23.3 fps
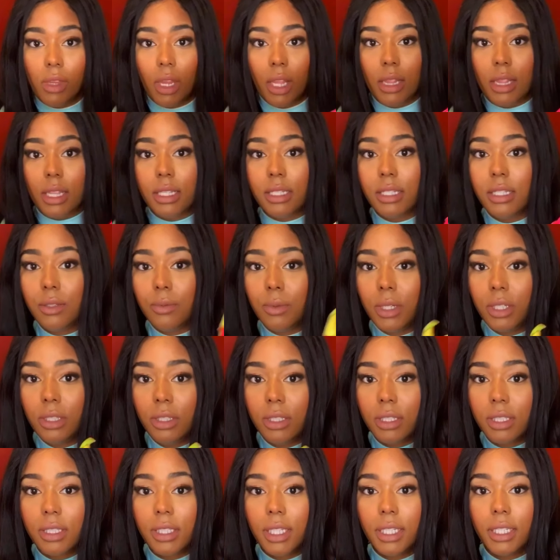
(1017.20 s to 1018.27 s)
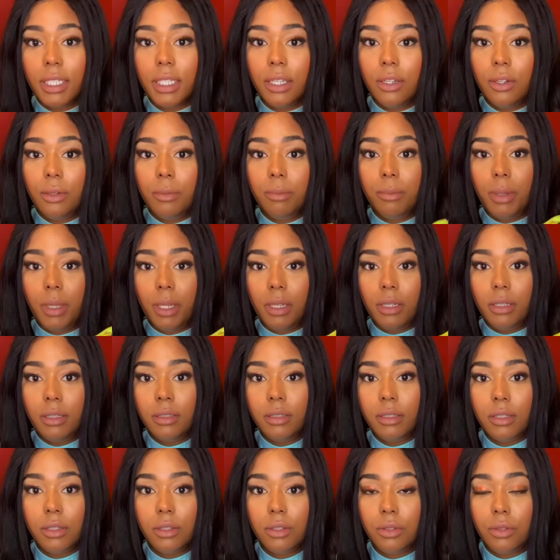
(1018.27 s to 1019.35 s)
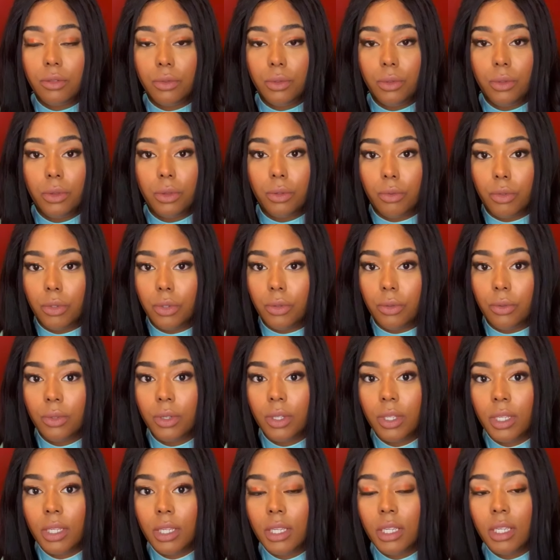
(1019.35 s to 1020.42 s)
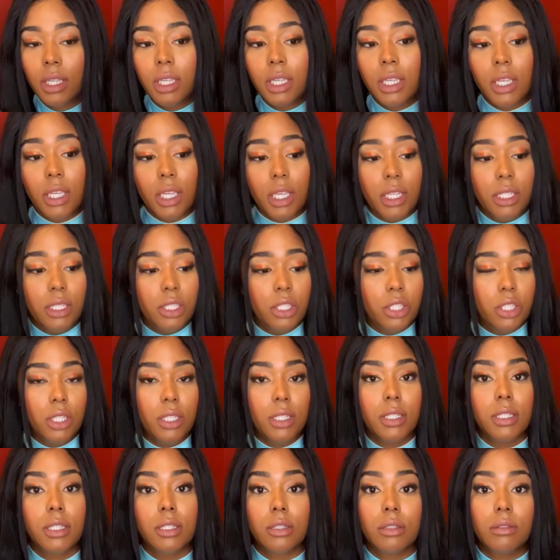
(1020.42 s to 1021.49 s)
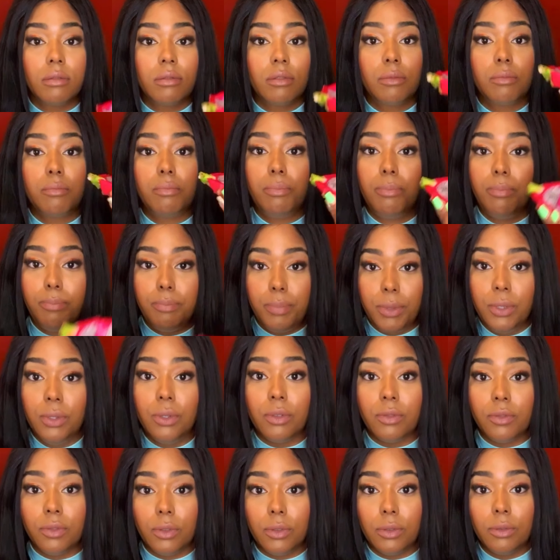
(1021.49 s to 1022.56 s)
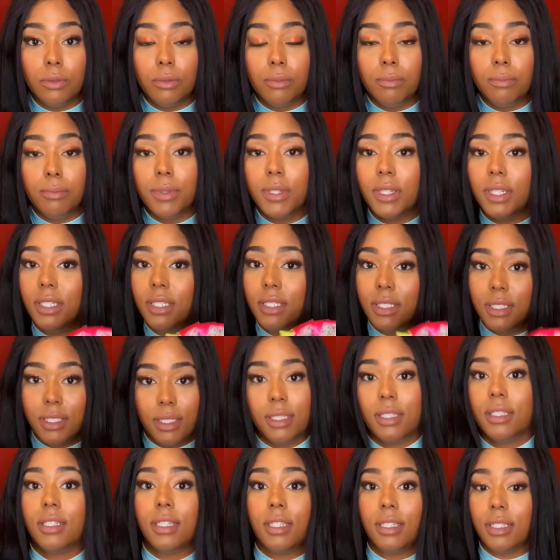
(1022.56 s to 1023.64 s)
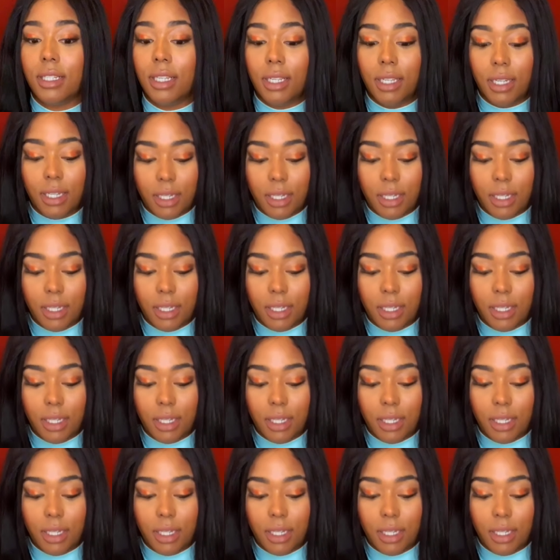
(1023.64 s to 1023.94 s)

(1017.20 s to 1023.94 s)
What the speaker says: this is what it looks like cut open through and through. It's just beautiful, but it doesn't taste like